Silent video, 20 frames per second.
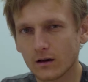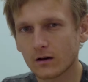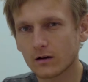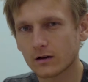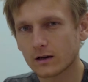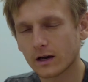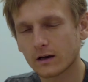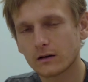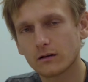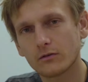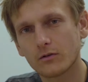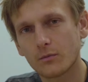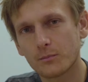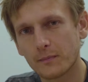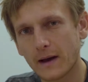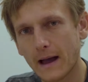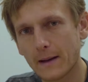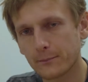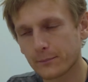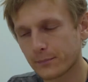a kind of a
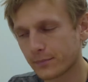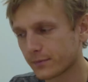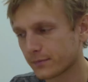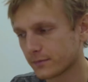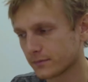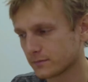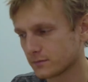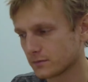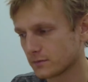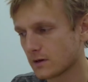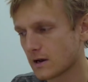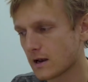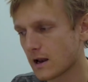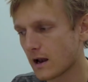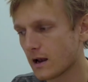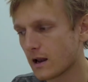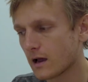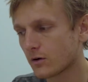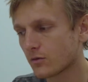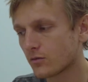map
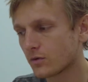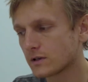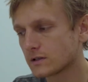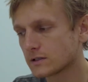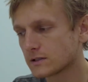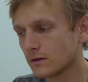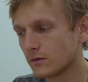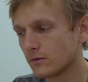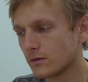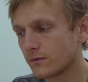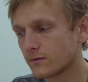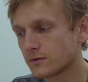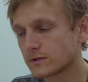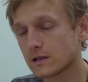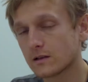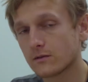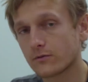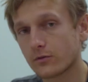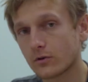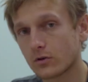like we've
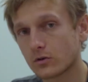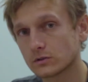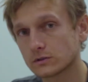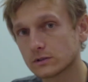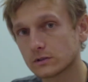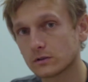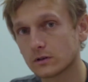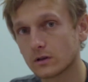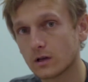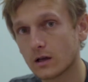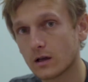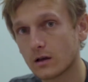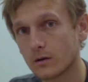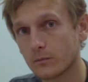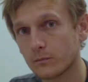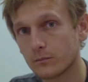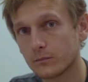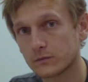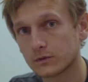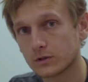seen for the
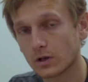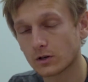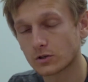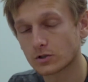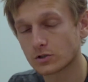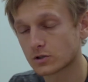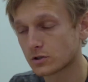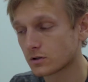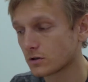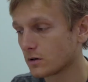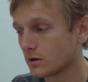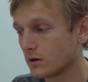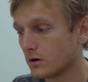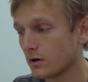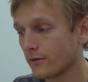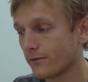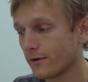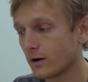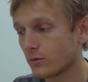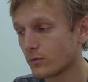touch
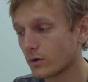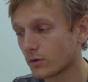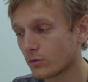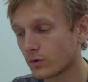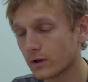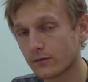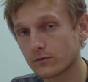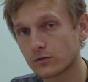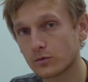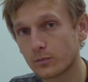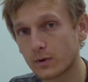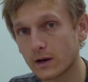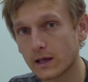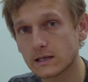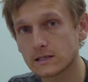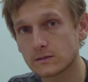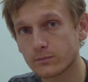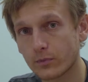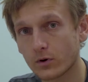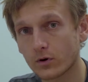level where we have to
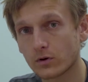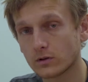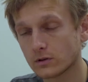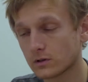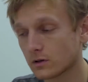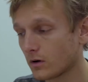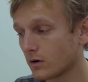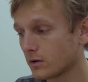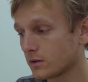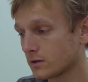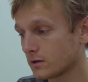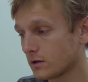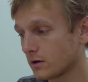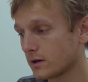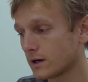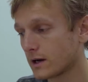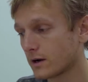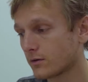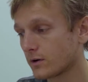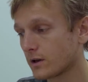place point on
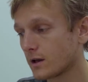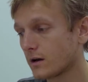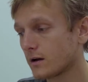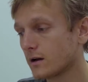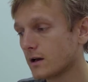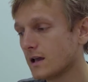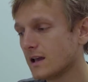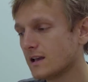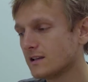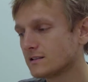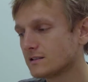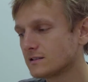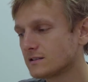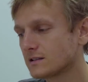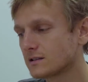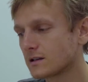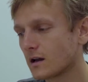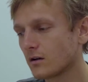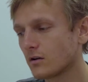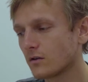an area. This
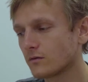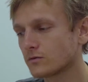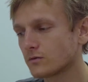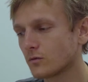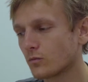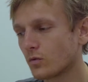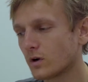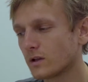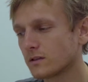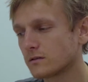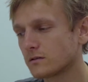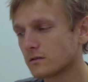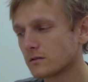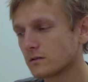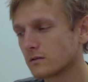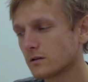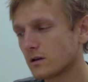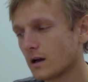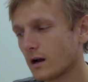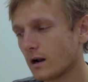is kind of what
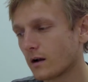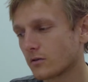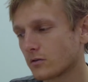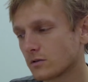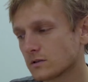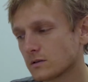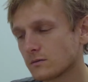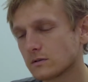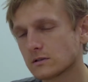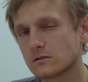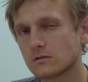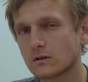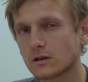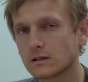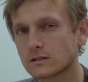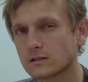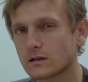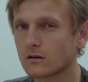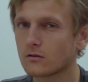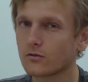the algorithm is doing,
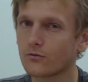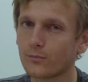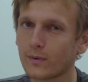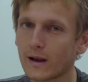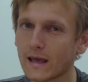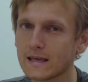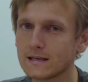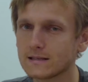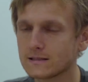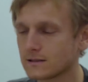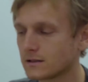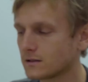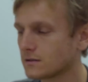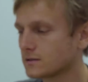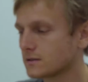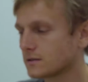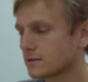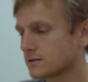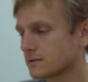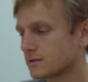it's kind of placing
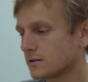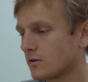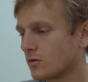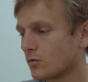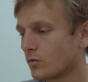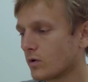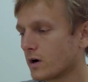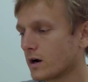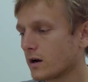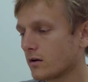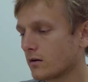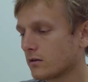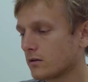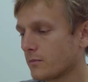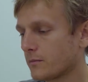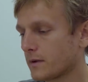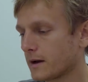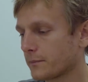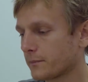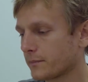this Y on a
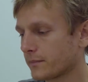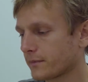map.